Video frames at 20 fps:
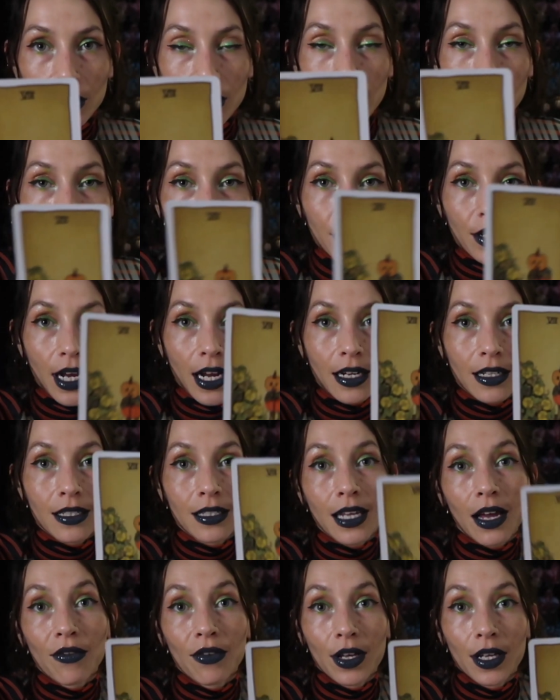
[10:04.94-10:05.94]
you're at a
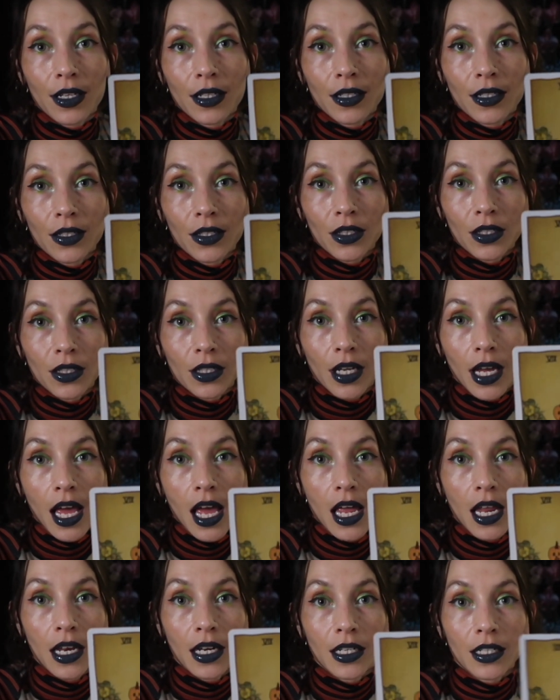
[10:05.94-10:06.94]
7
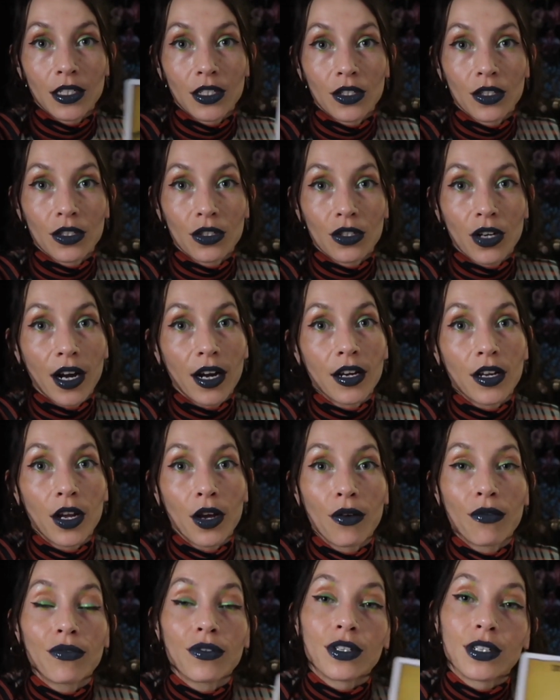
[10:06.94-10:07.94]
and you're trying to
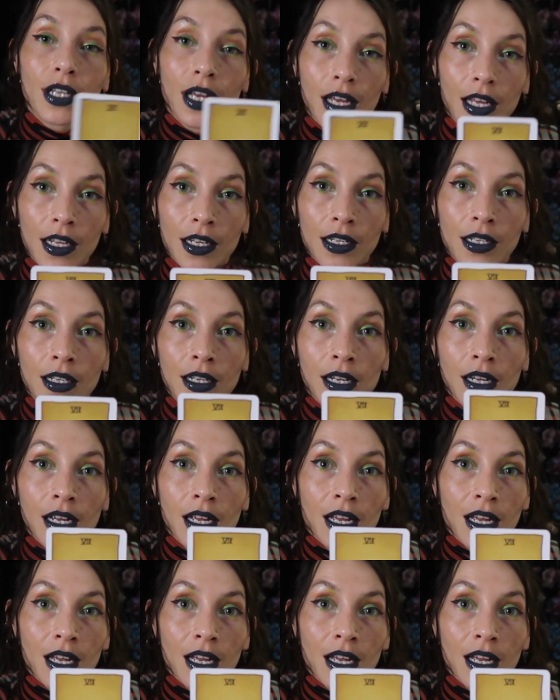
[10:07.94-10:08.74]
go for 10.